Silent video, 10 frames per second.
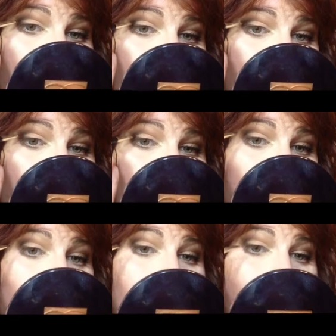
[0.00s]
build a little
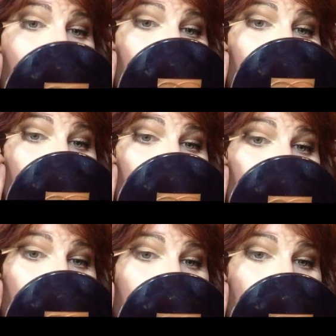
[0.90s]
half
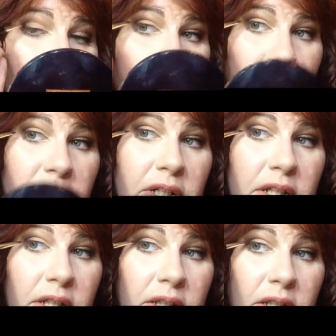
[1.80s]
pyramid, and then
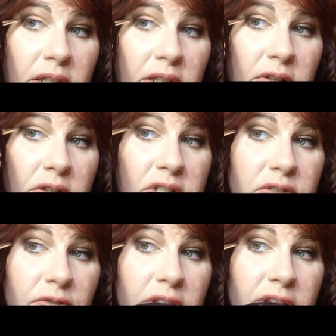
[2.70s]
right at the end,
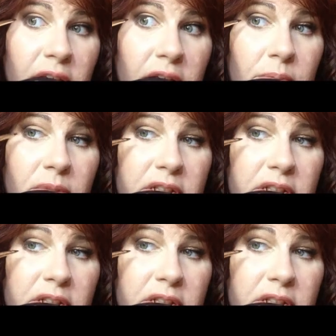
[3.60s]
just flick that up.